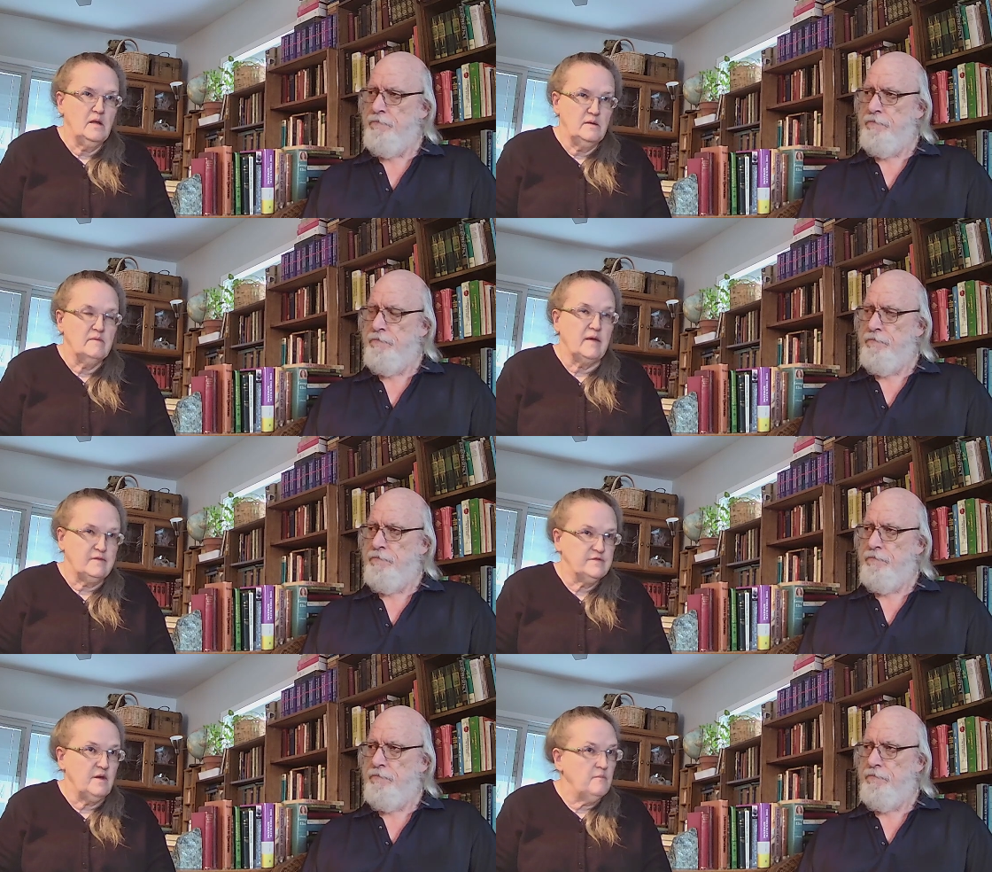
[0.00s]
Speaker 1: like
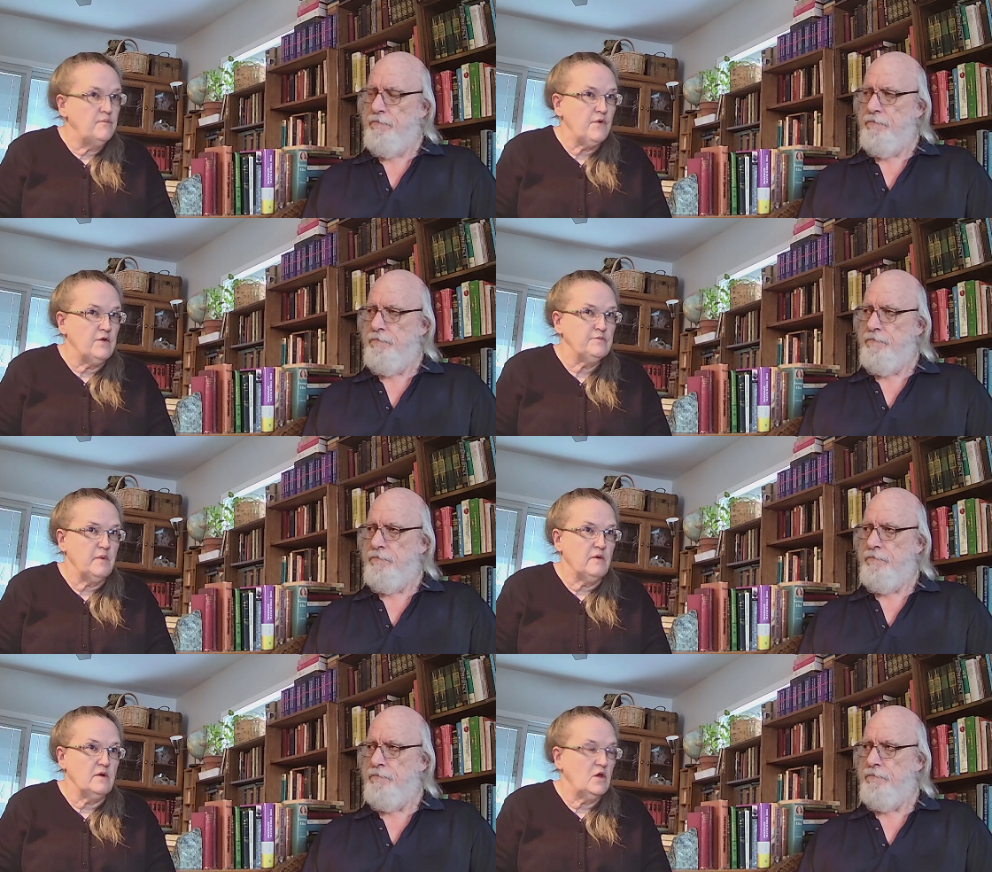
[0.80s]
some
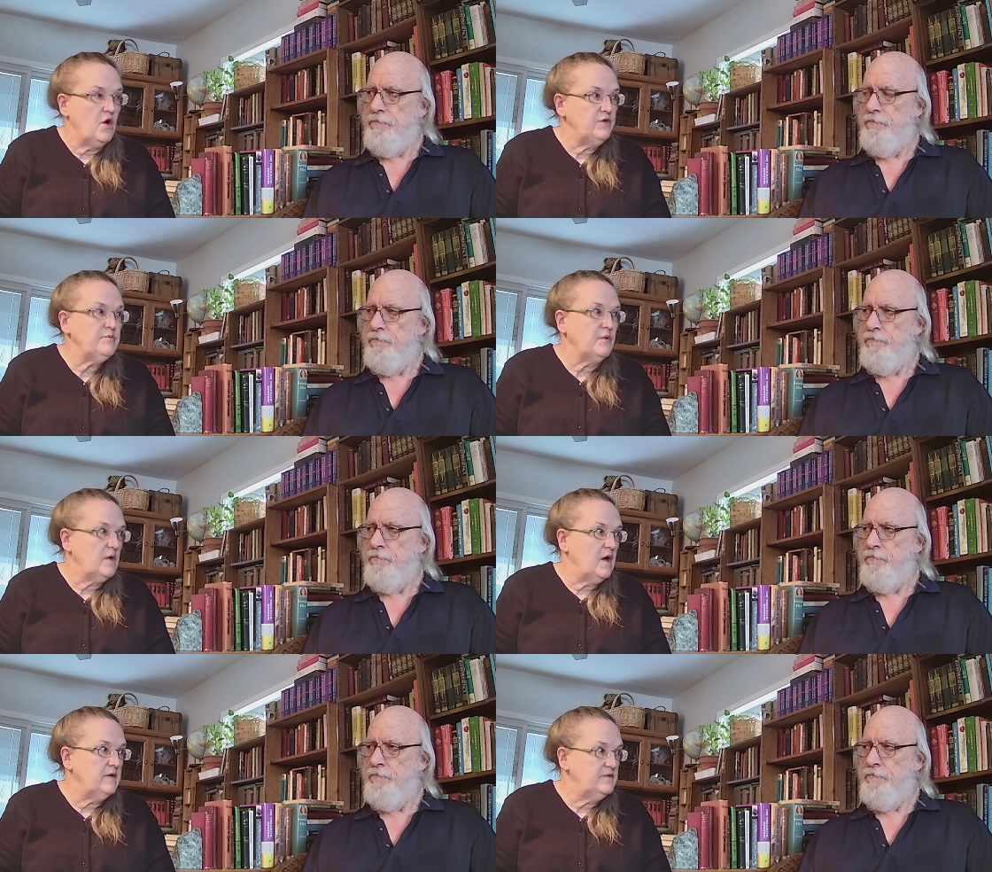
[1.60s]
prosperity gospel
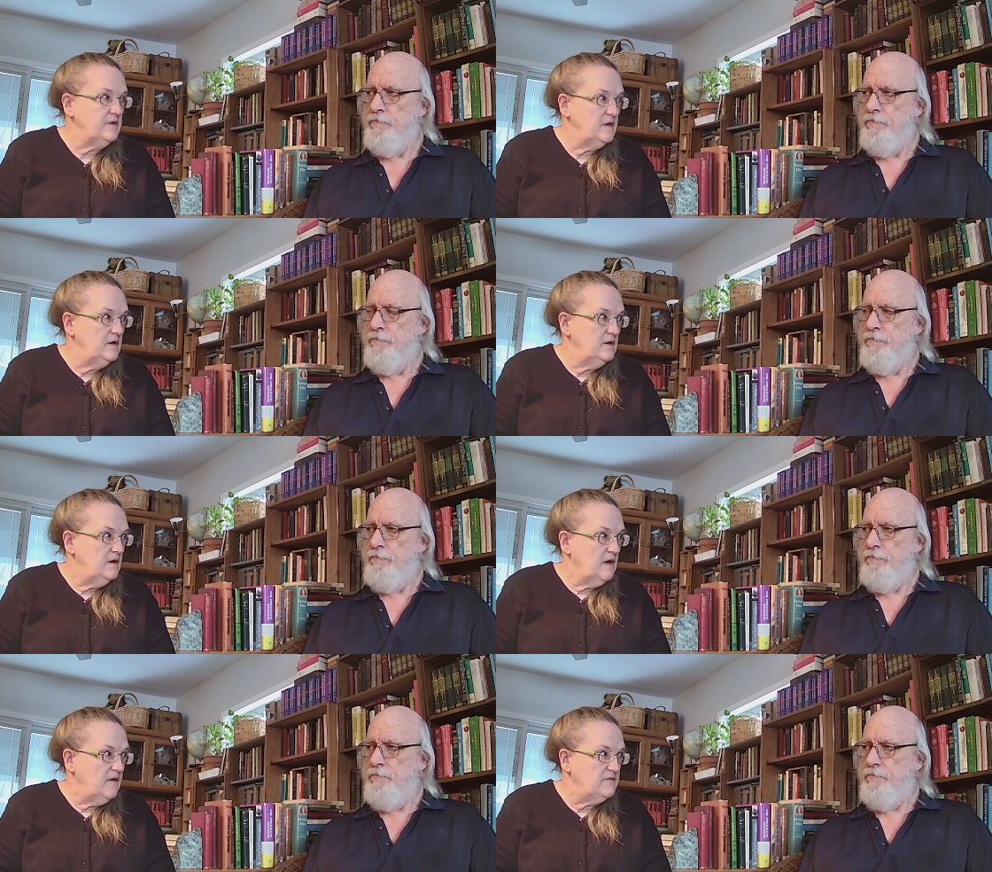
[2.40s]
guys
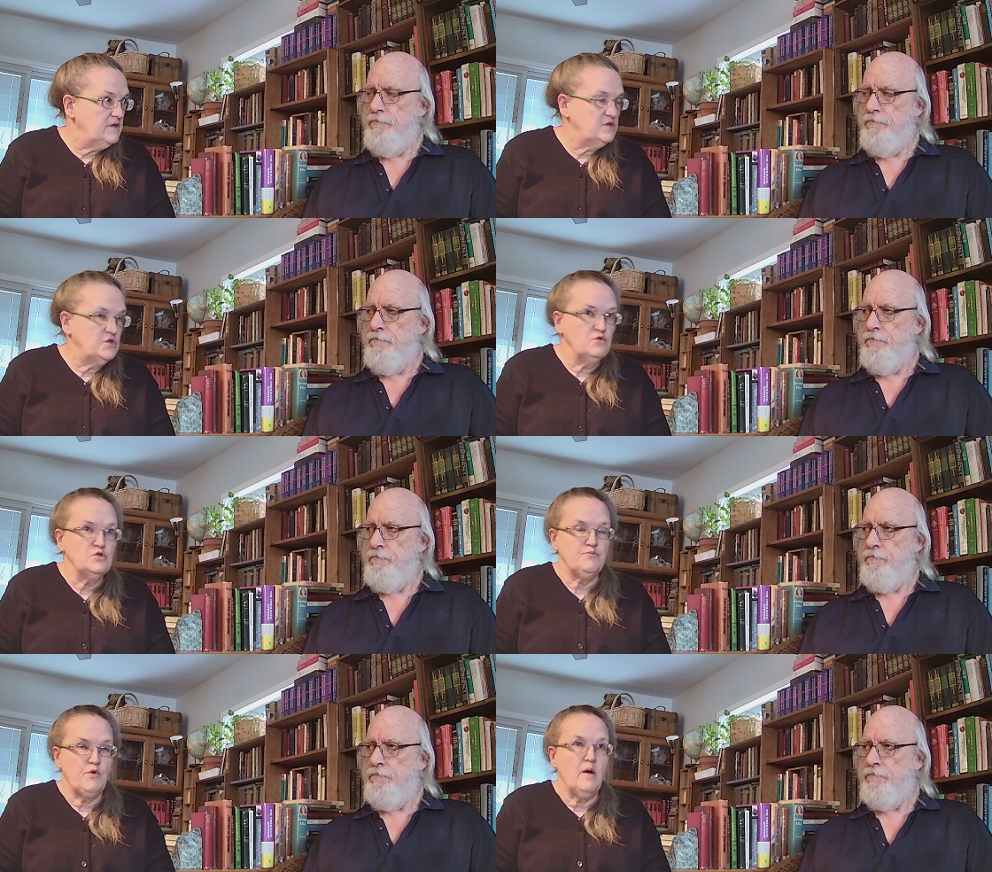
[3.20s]
have these
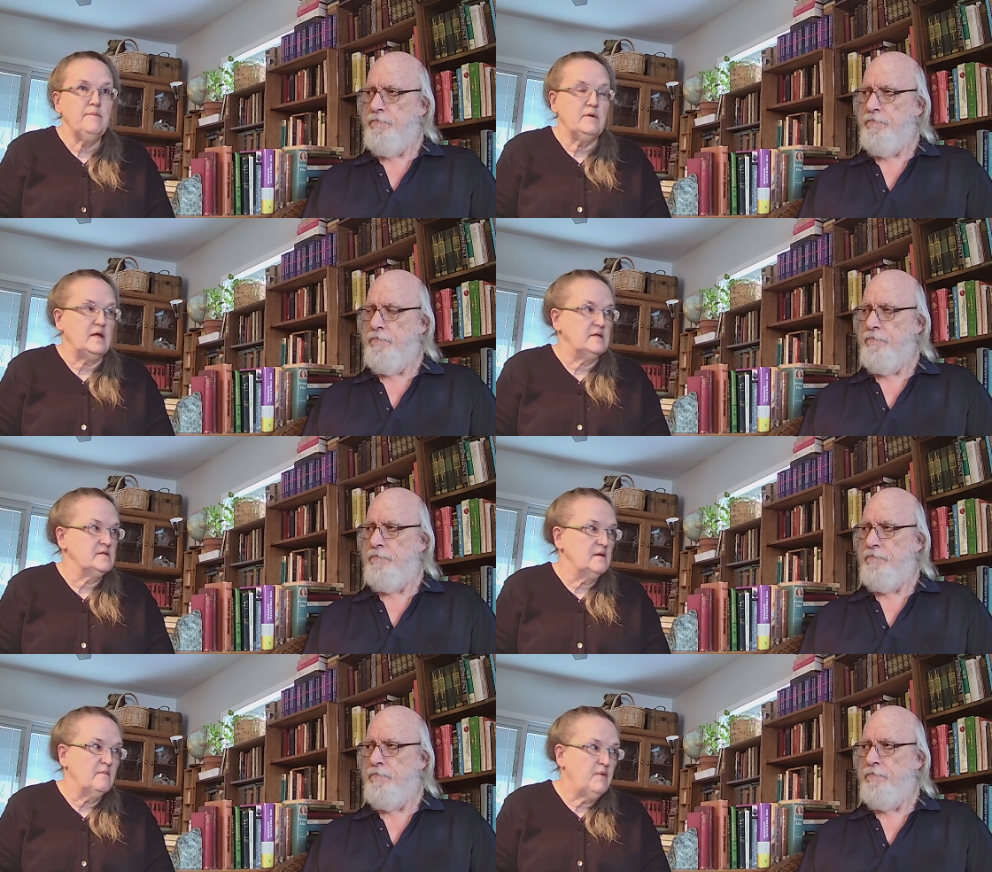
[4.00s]
huge
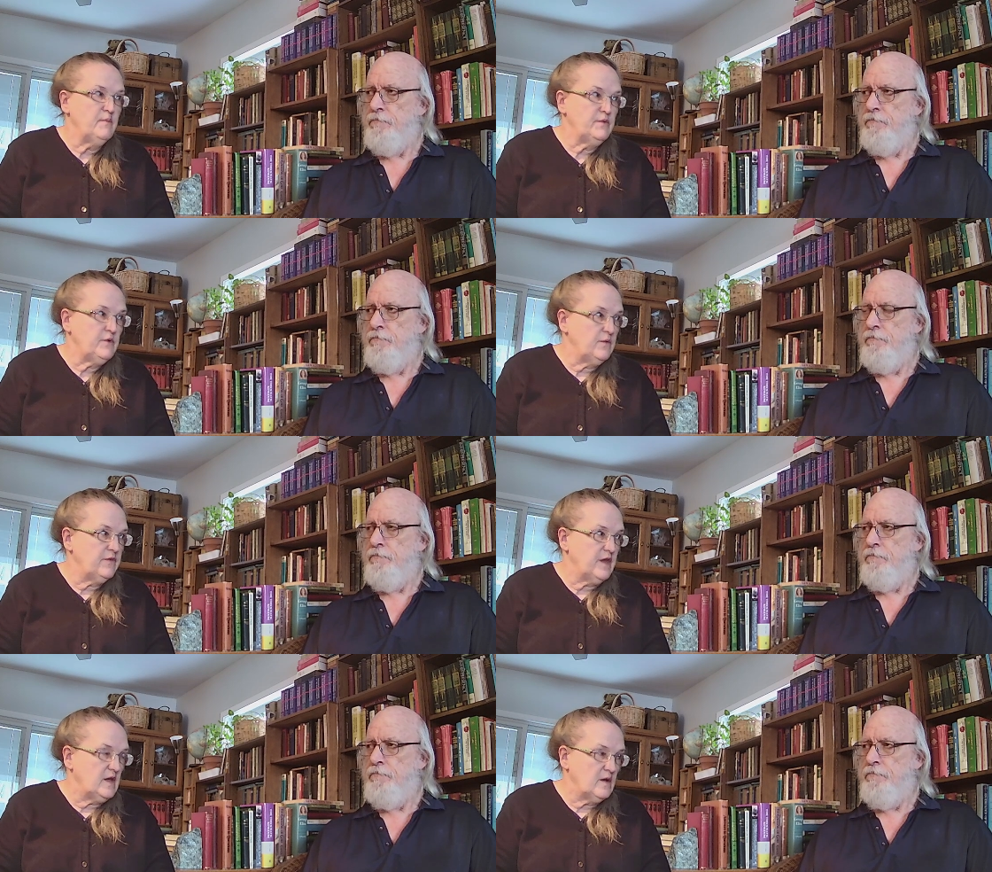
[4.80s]
properties. People don't
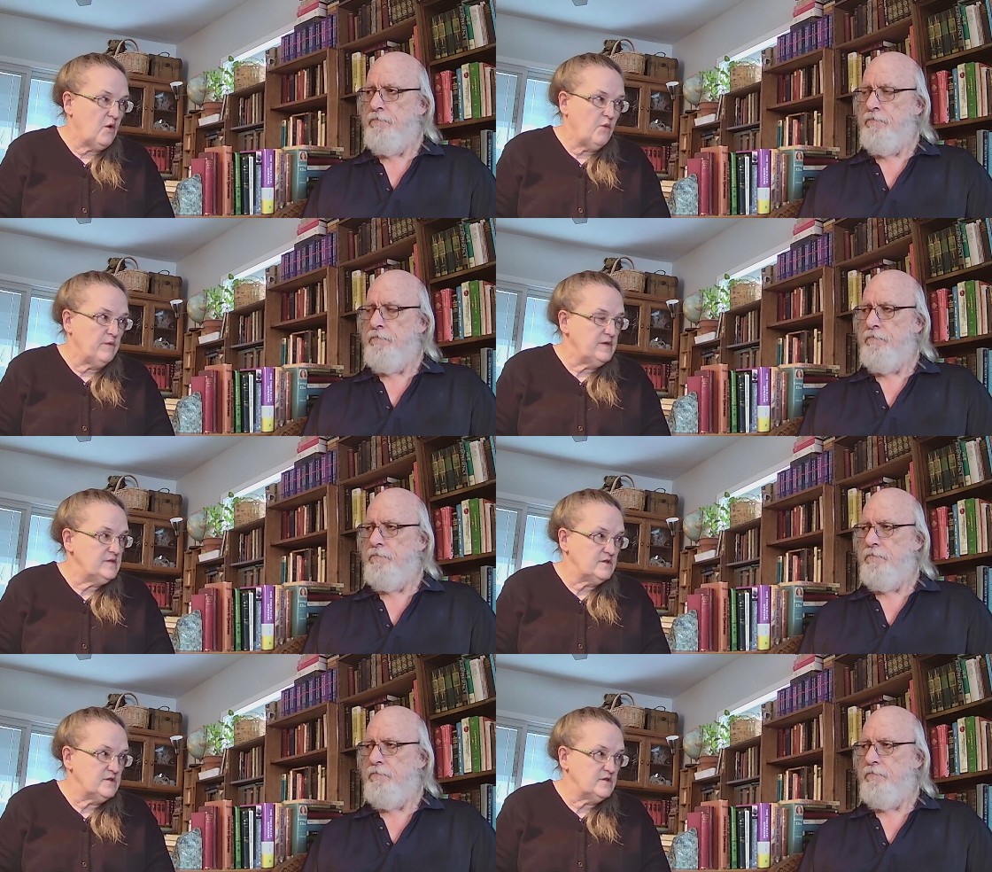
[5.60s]
think, oh, well, these are